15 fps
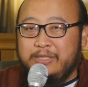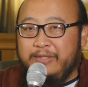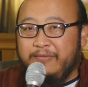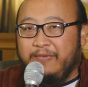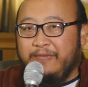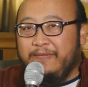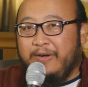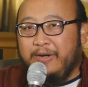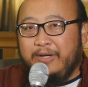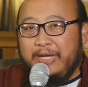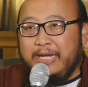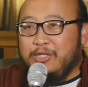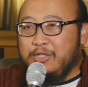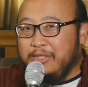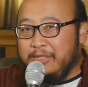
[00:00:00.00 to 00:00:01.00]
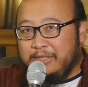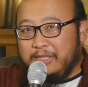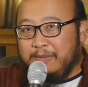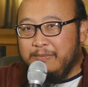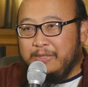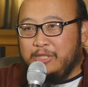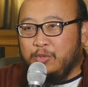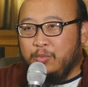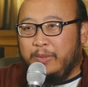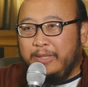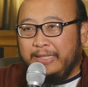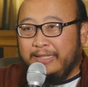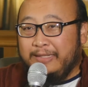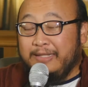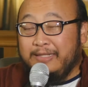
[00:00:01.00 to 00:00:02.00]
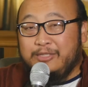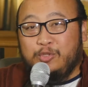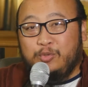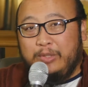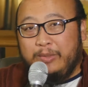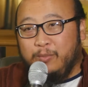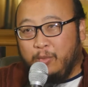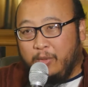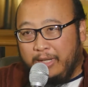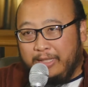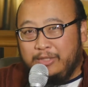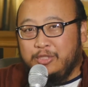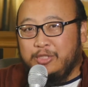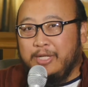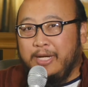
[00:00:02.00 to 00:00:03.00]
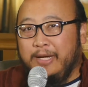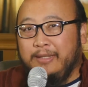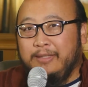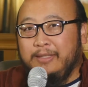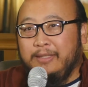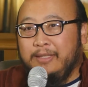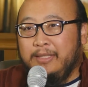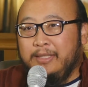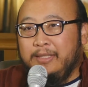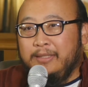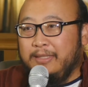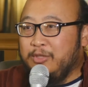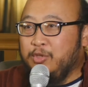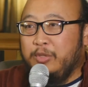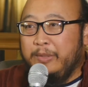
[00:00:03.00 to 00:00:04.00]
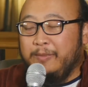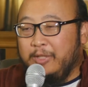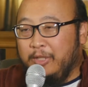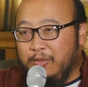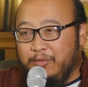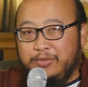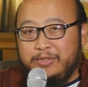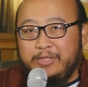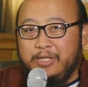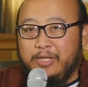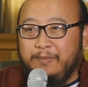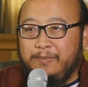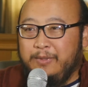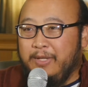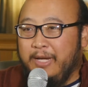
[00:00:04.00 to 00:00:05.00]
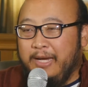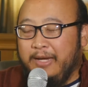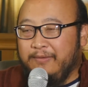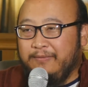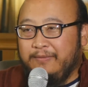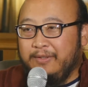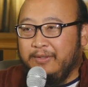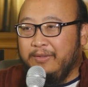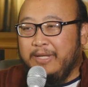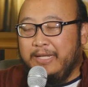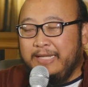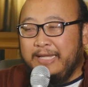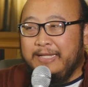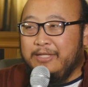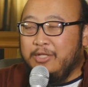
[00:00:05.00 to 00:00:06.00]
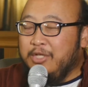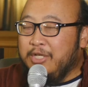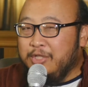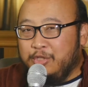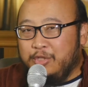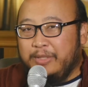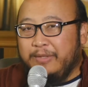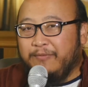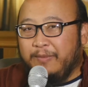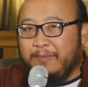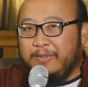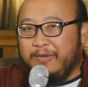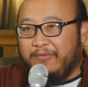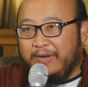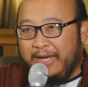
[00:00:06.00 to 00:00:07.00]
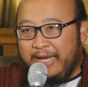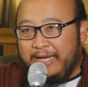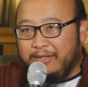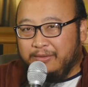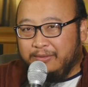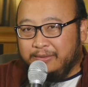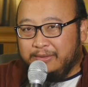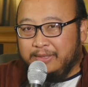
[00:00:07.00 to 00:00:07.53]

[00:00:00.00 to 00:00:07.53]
different variations in between, like the extreme wide shot, the extreme close-up. You have, and then you can shoot them from different angles.